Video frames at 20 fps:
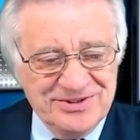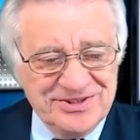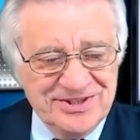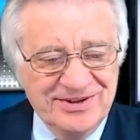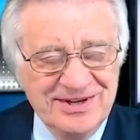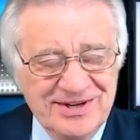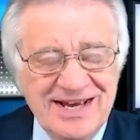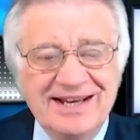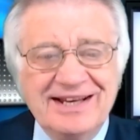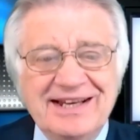So
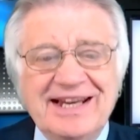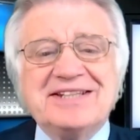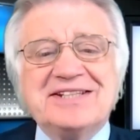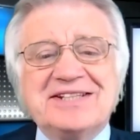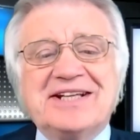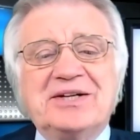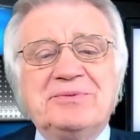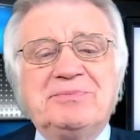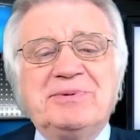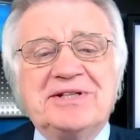let's
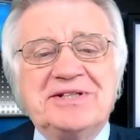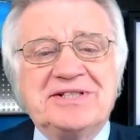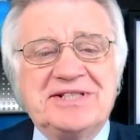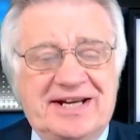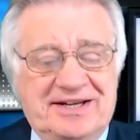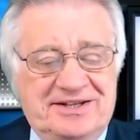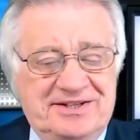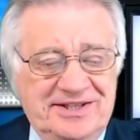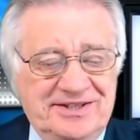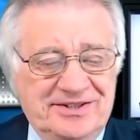get a bit
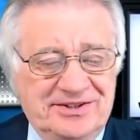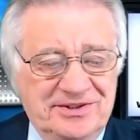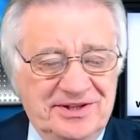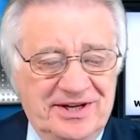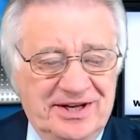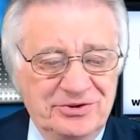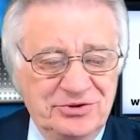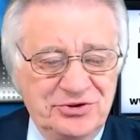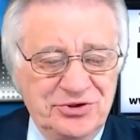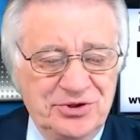technical
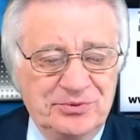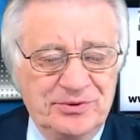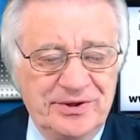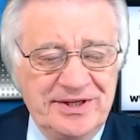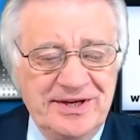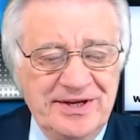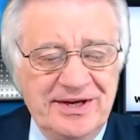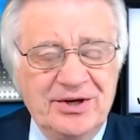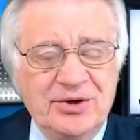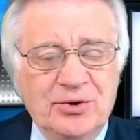now, should we?